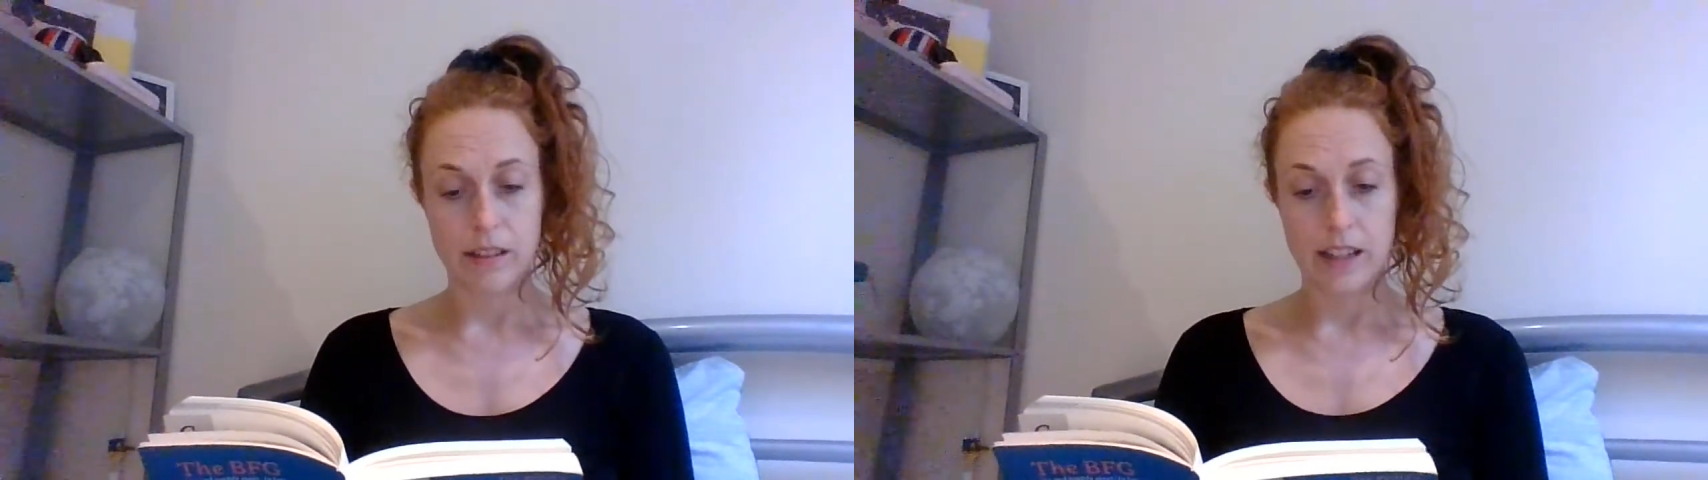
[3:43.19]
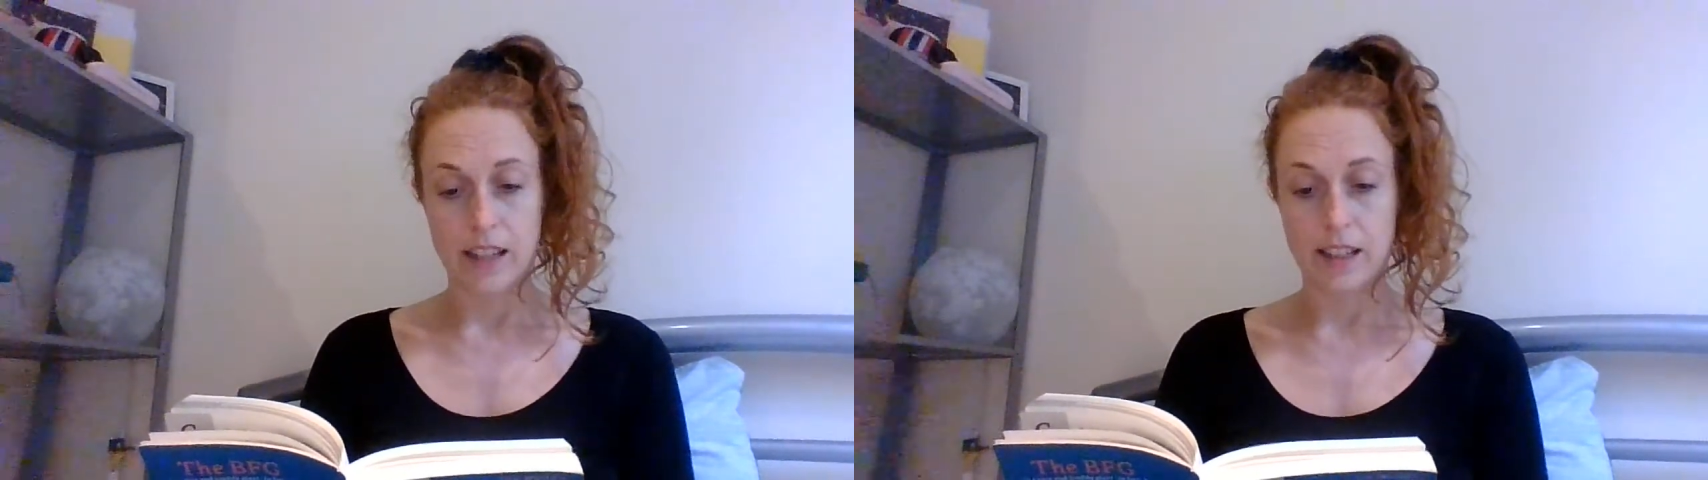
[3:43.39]

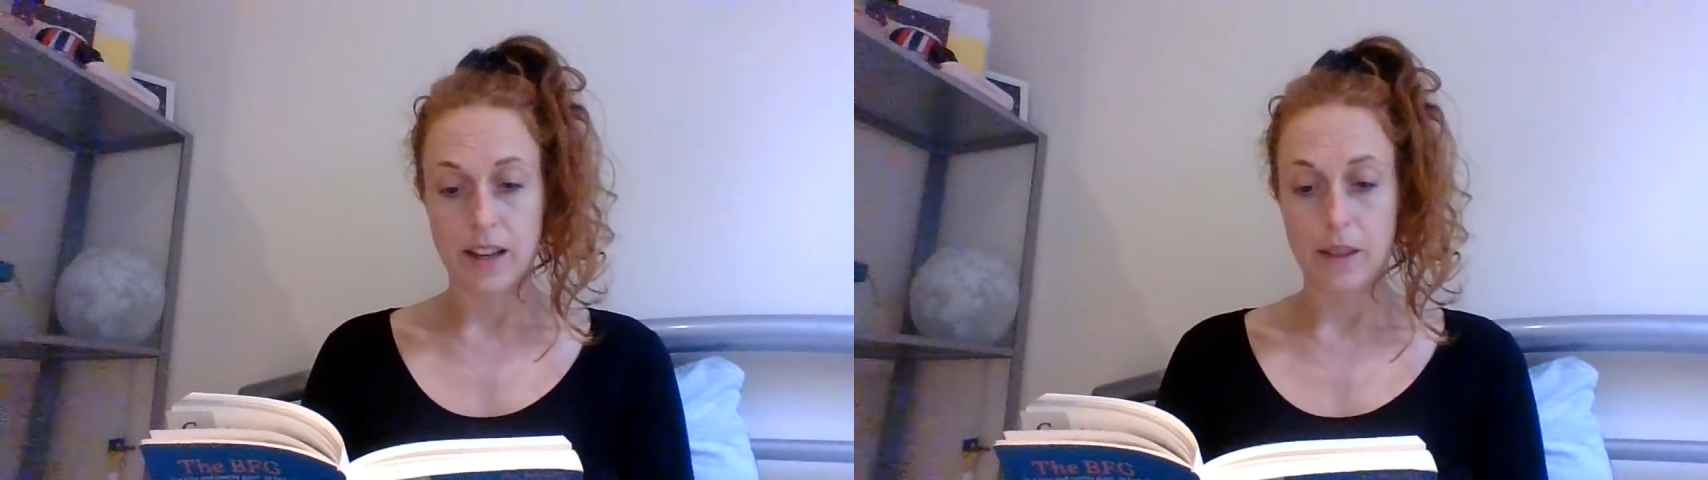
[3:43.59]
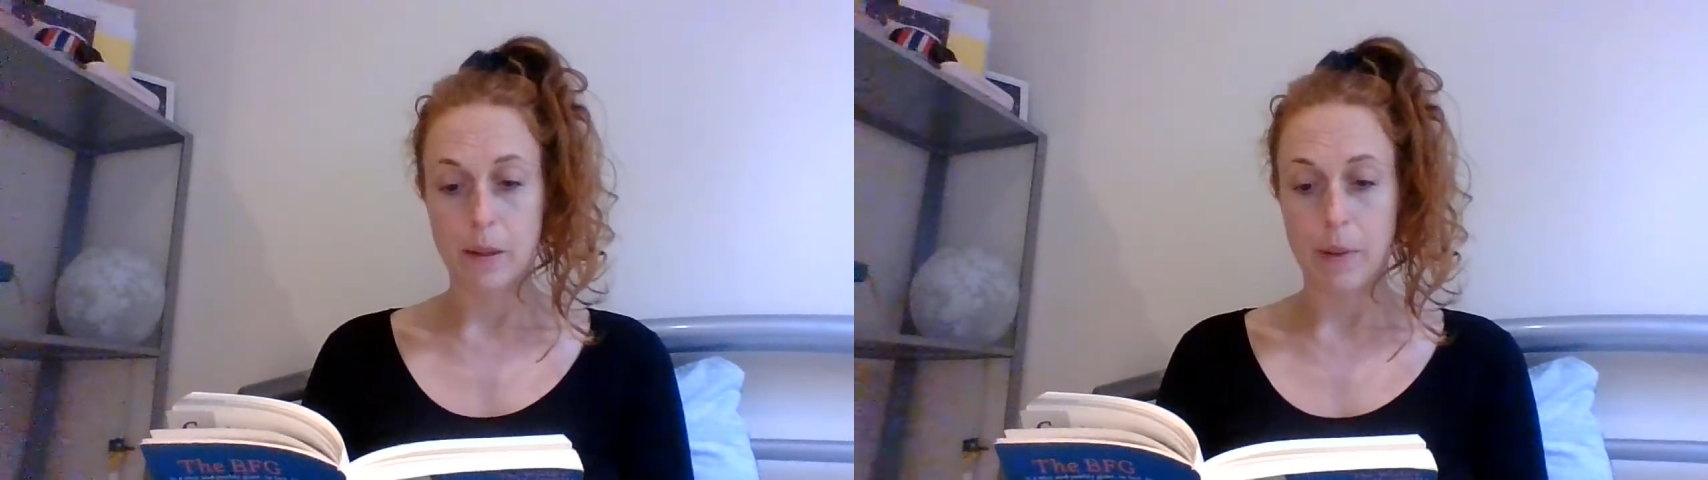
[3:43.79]
He
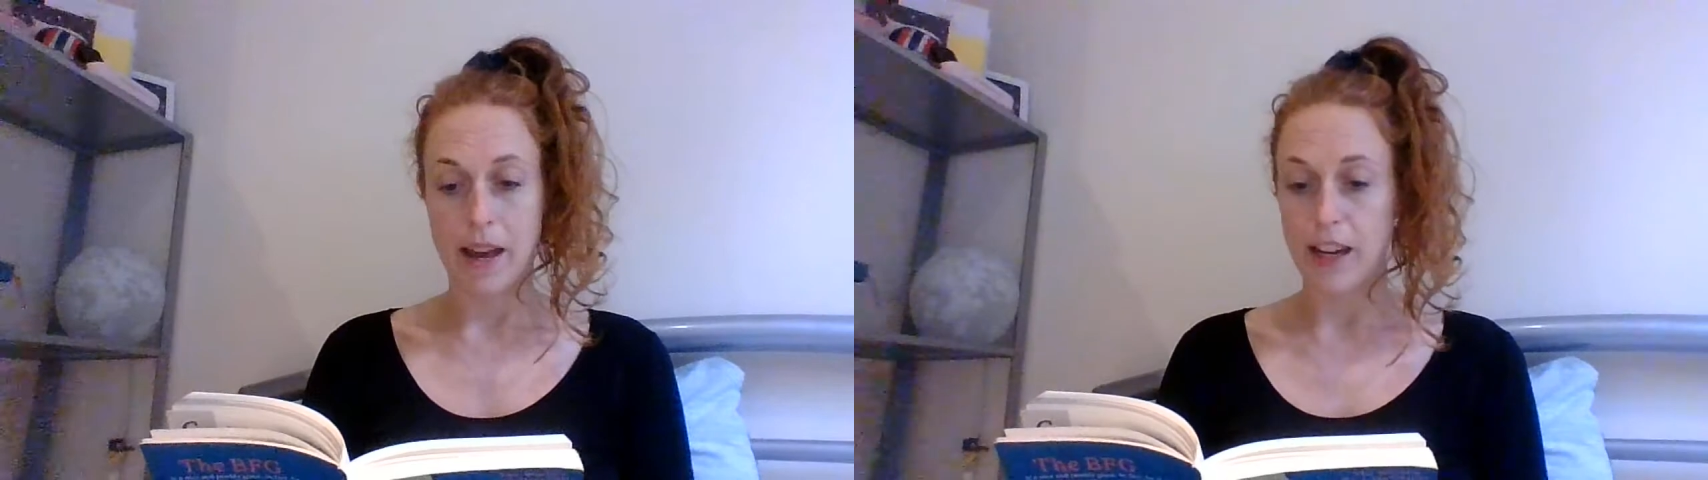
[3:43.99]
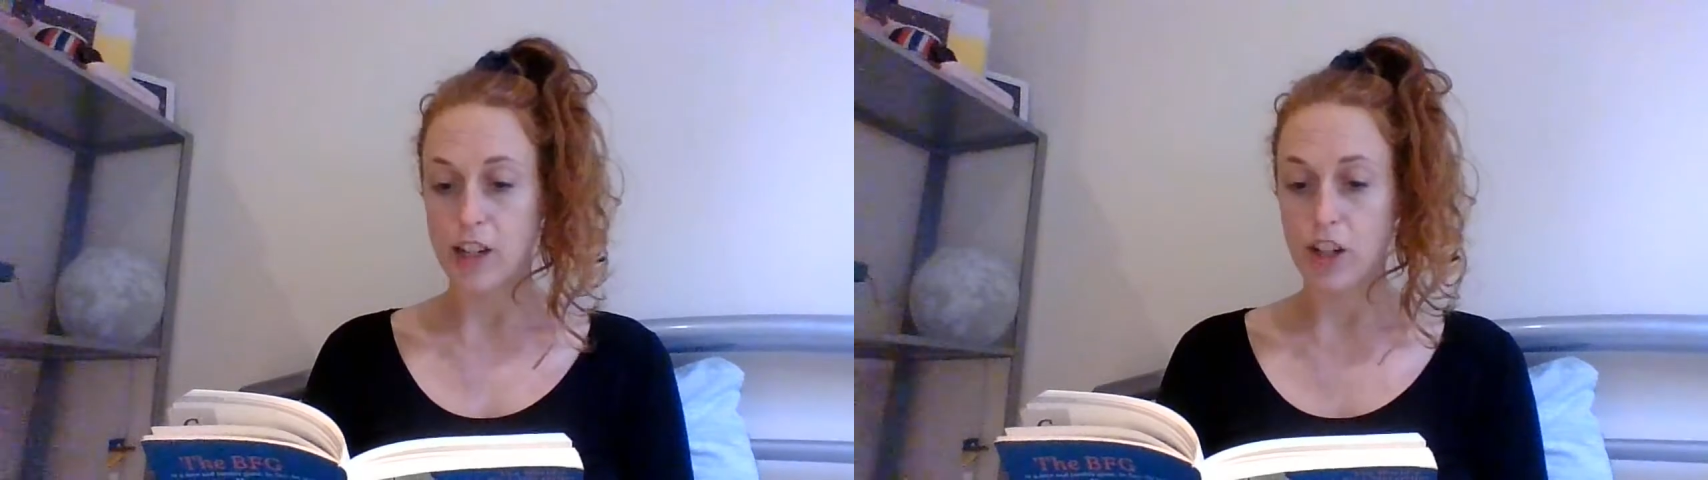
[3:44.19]
turned the
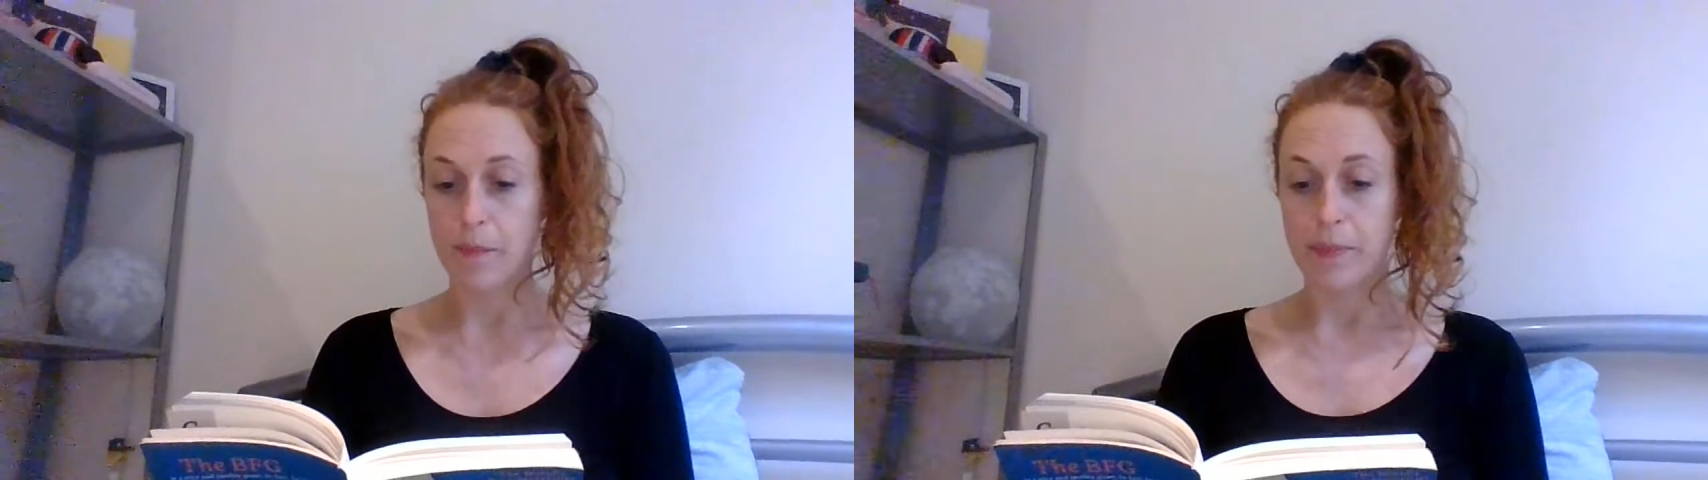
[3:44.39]
page.